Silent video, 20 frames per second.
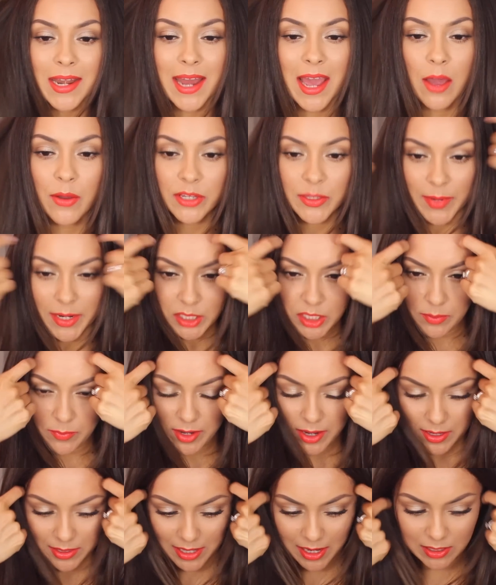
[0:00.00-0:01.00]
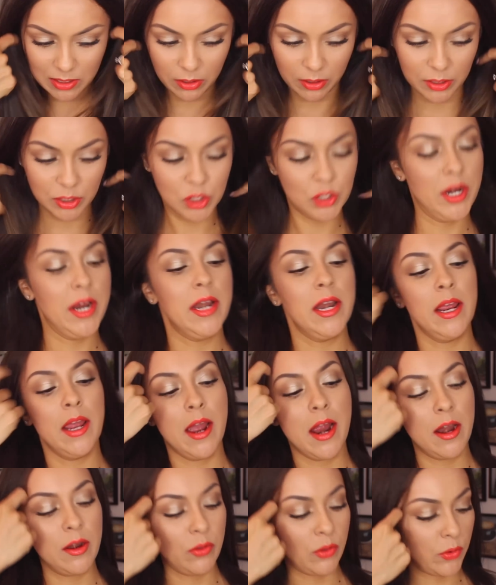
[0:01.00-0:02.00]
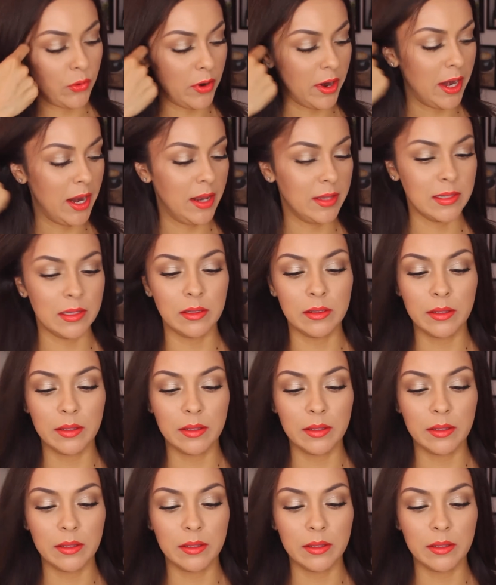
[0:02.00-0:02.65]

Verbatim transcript: And now, especially because I took a straightening iron through it, it's a